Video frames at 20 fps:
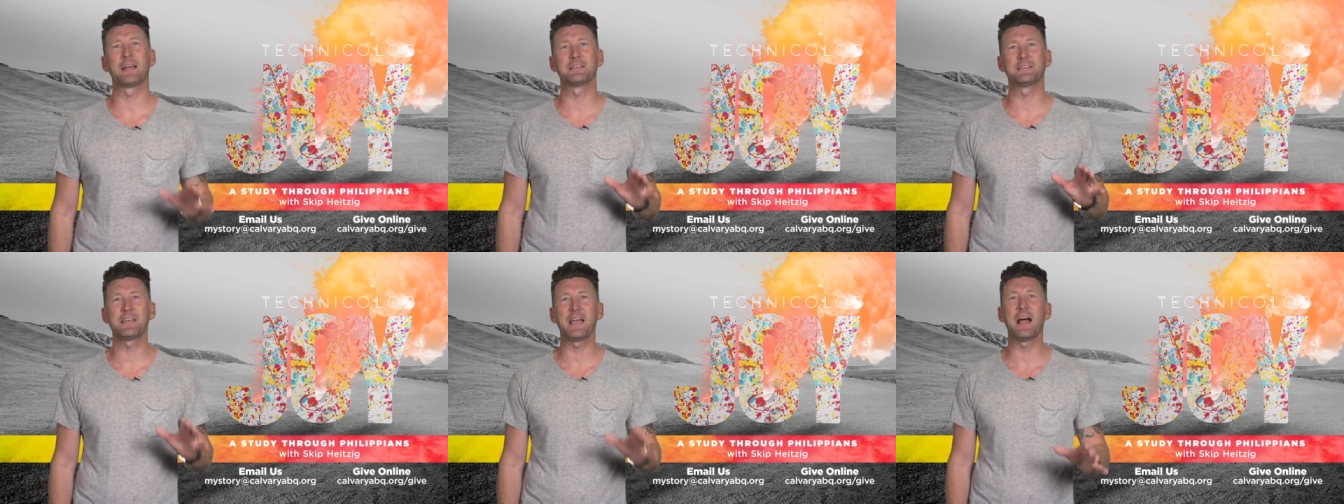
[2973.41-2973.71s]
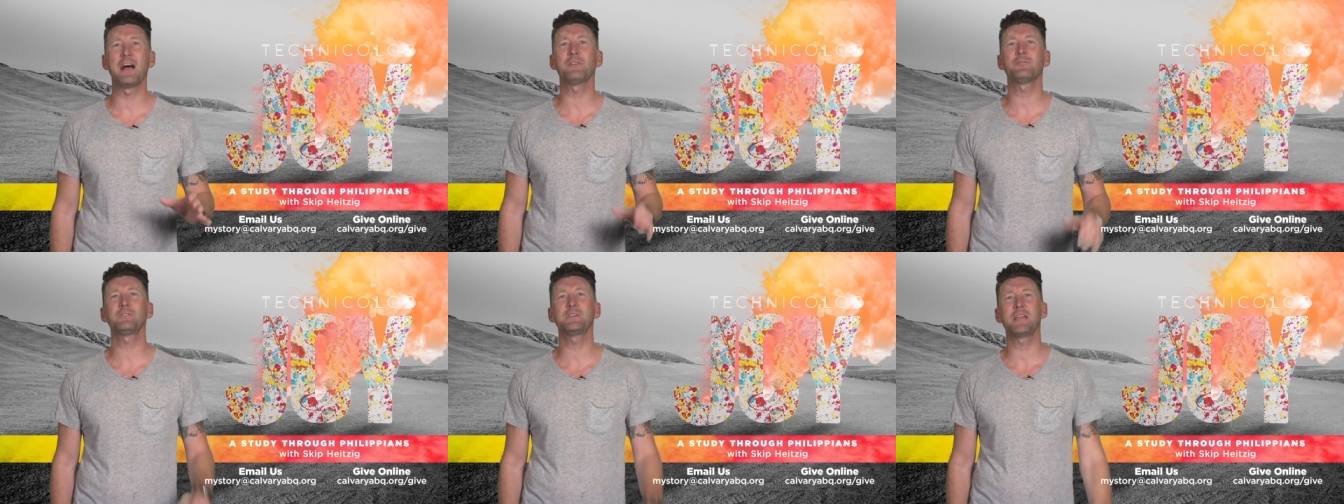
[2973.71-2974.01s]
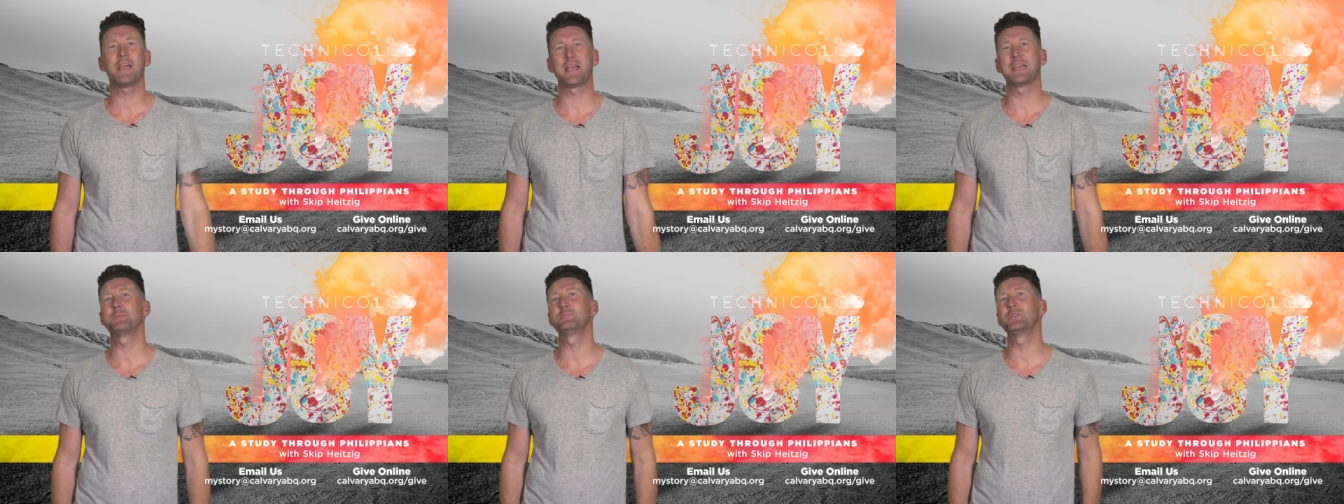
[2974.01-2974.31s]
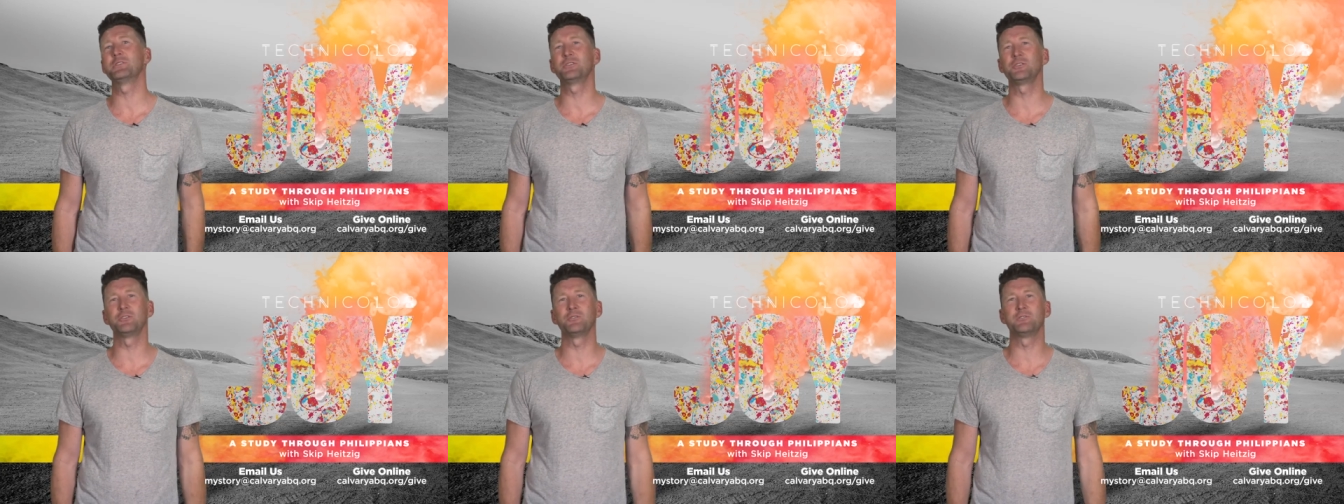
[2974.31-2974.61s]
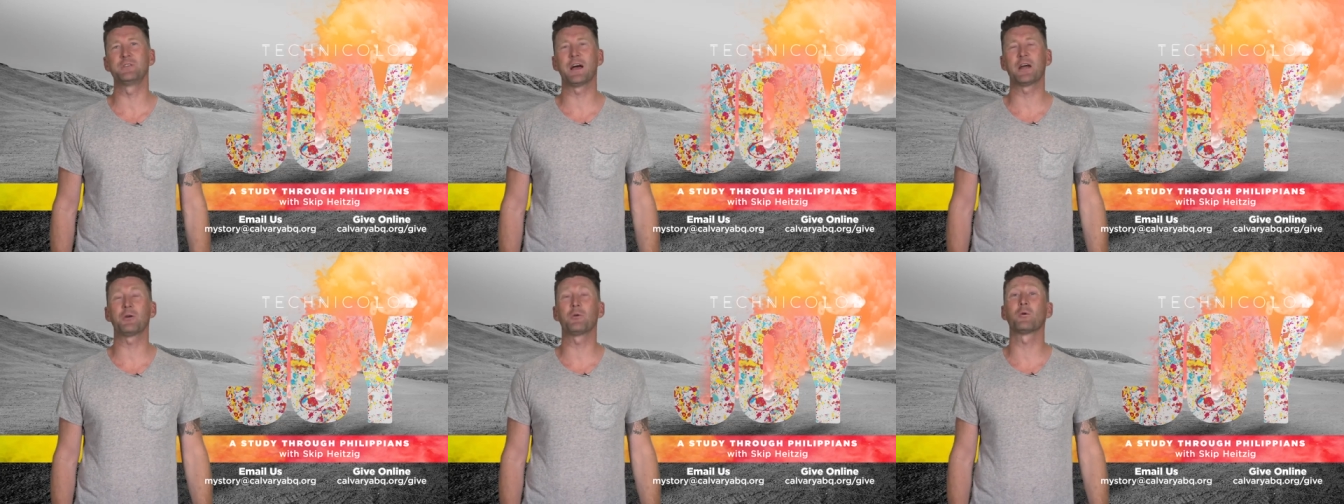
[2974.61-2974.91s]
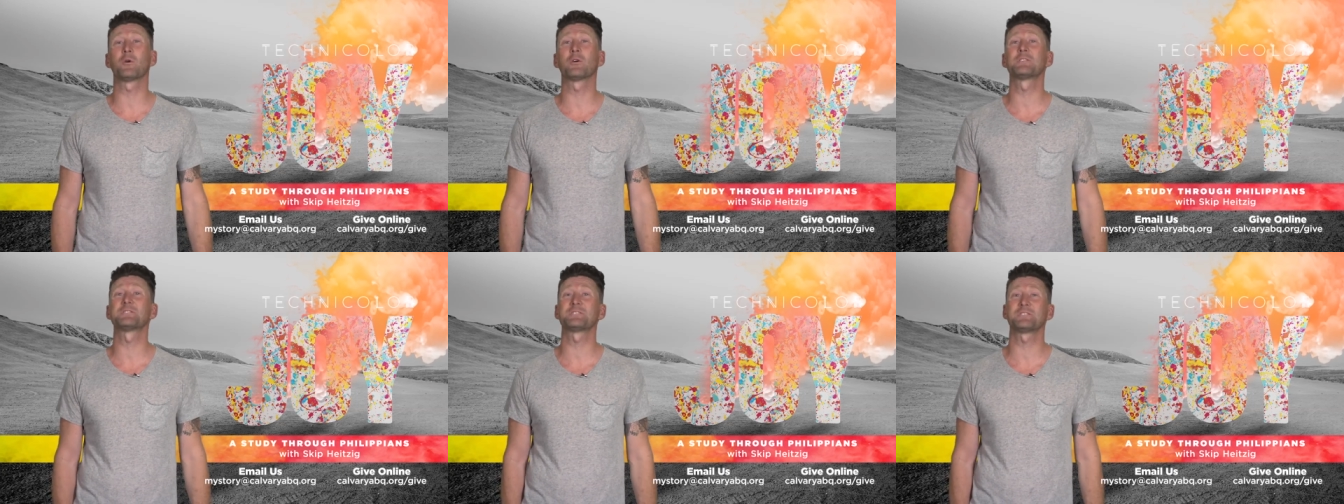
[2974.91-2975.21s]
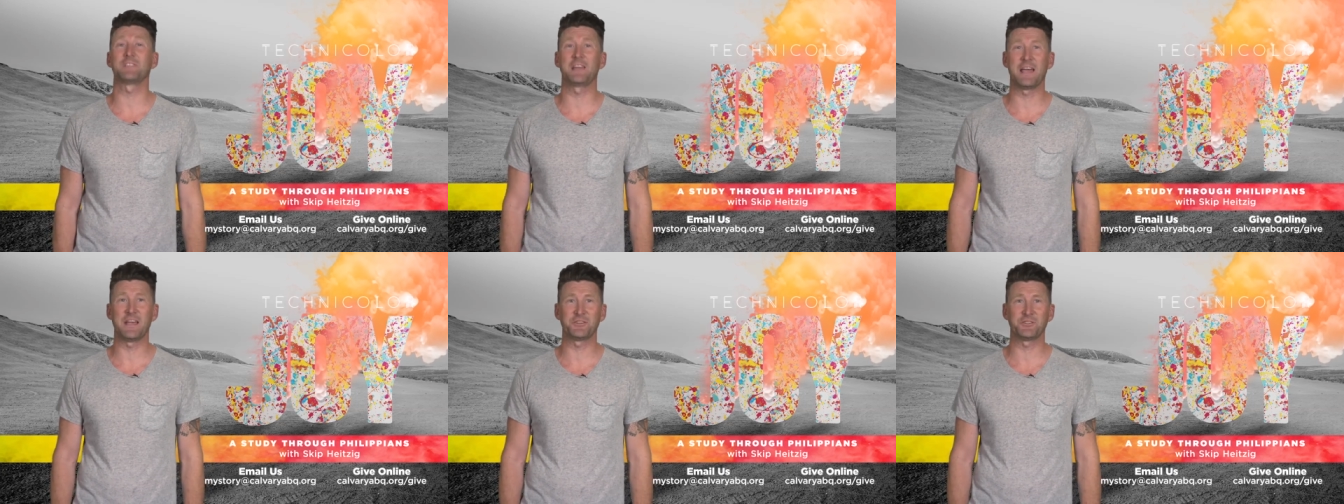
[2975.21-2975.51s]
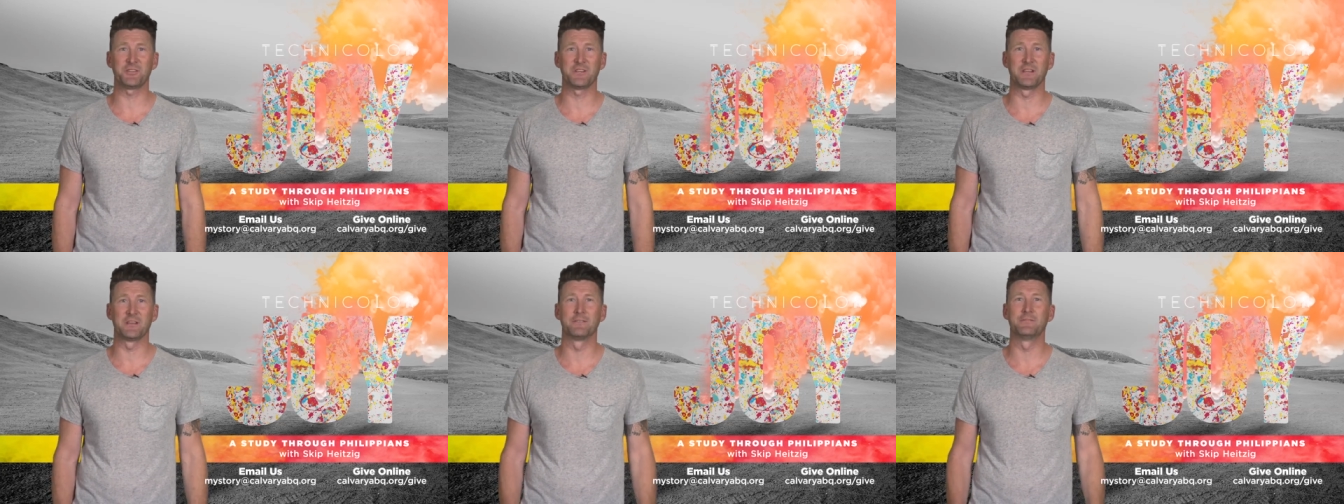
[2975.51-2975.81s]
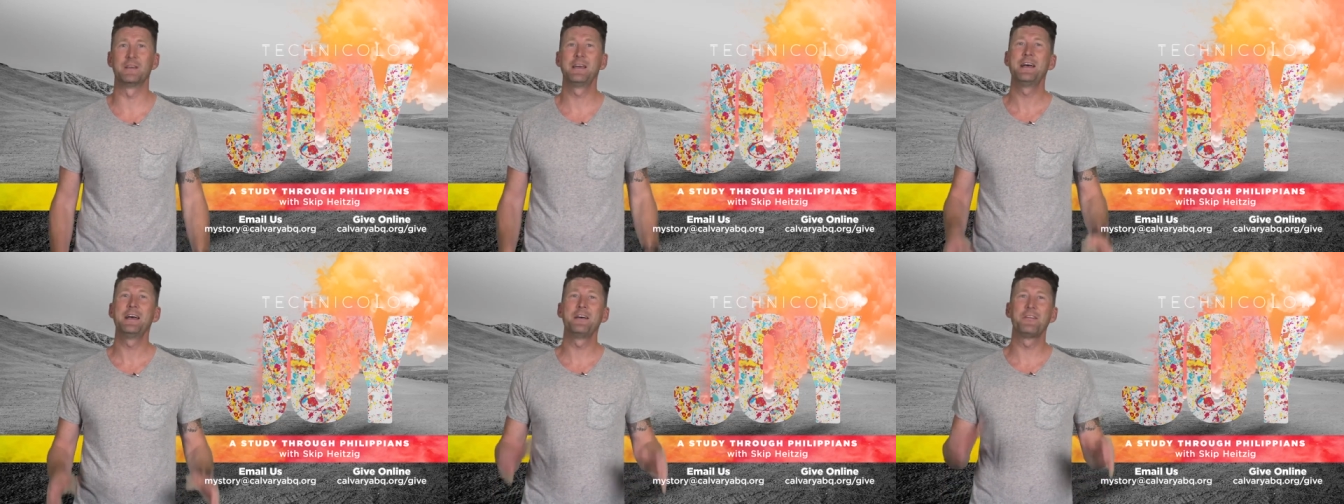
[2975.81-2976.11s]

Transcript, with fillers: at calvaryabq.org slash give.